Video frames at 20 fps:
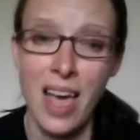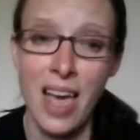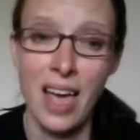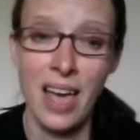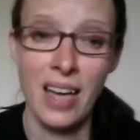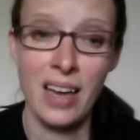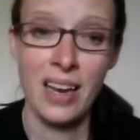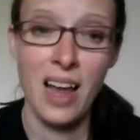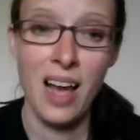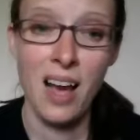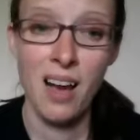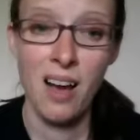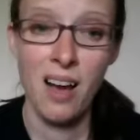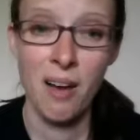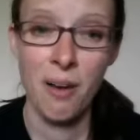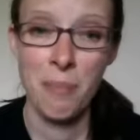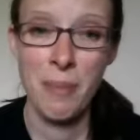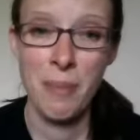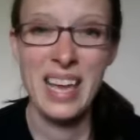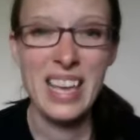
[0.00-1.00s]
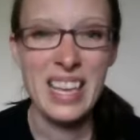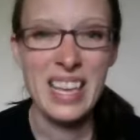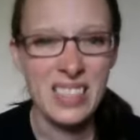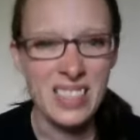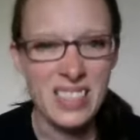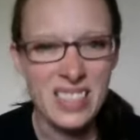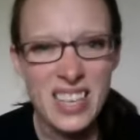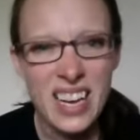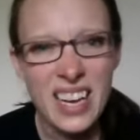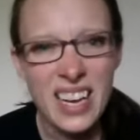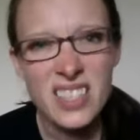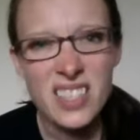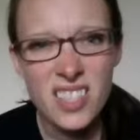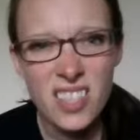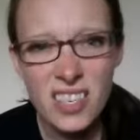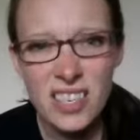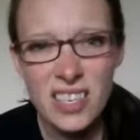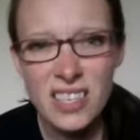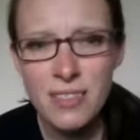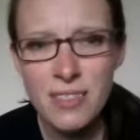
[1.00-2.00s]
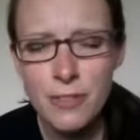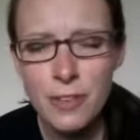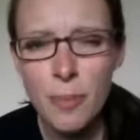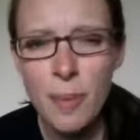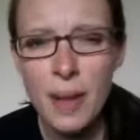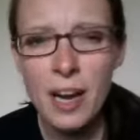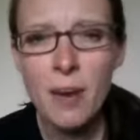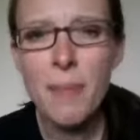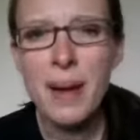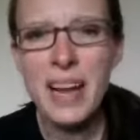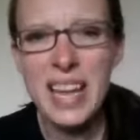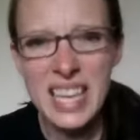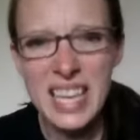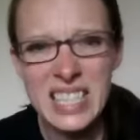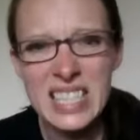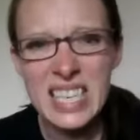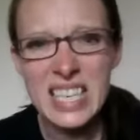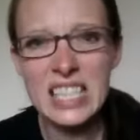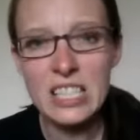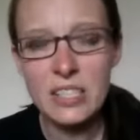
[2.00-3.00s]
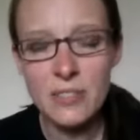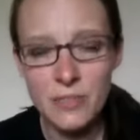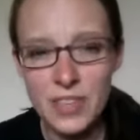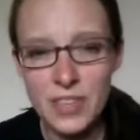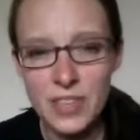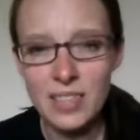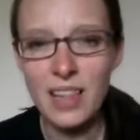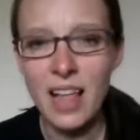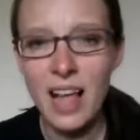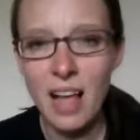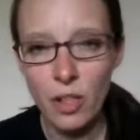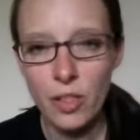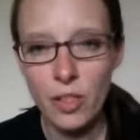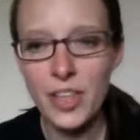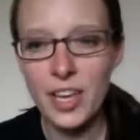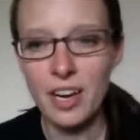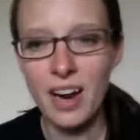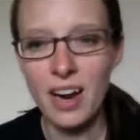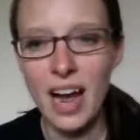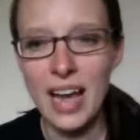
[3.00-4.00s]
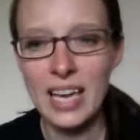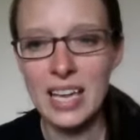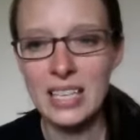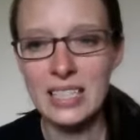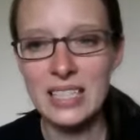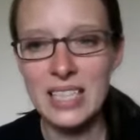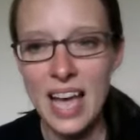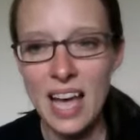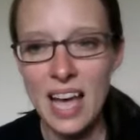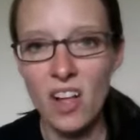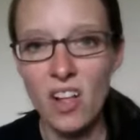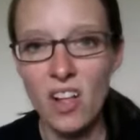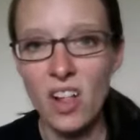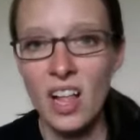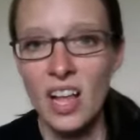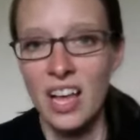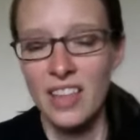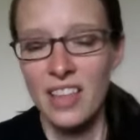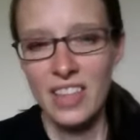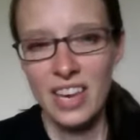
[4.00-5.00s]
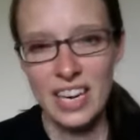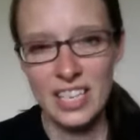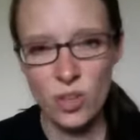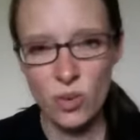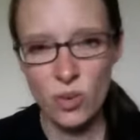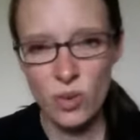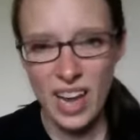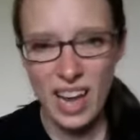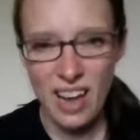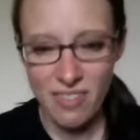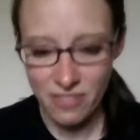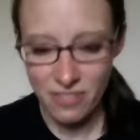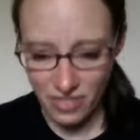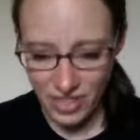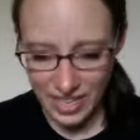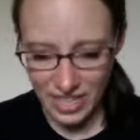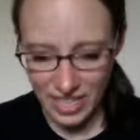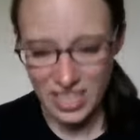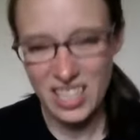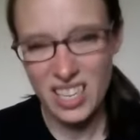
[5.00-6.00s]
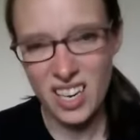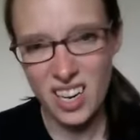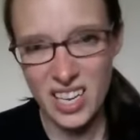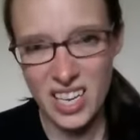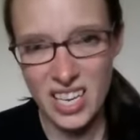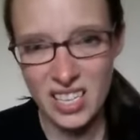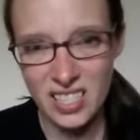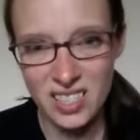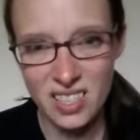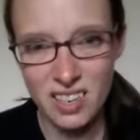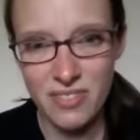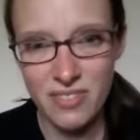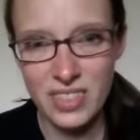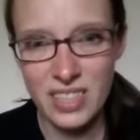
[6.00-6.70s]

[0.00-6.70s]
and my insides started to feel better. My insides feel healthier. I can tell that I don't have like yucky stuff